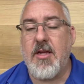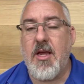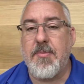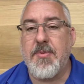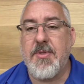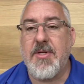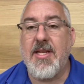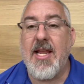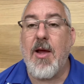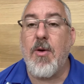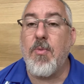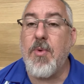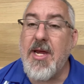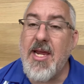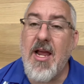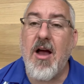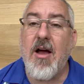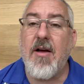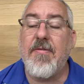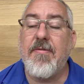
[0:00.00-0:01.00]
option that
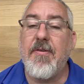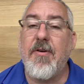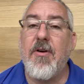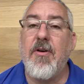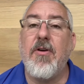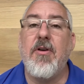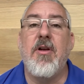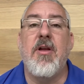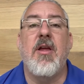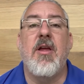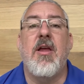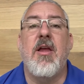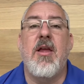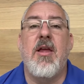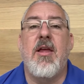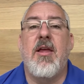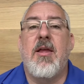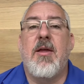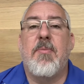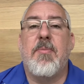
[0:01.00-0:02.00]
we offer,
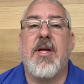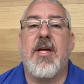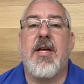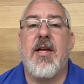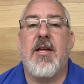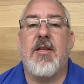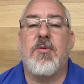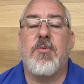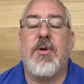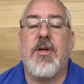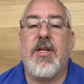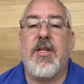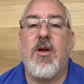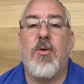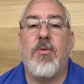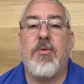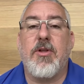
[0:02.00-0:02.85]
because we don't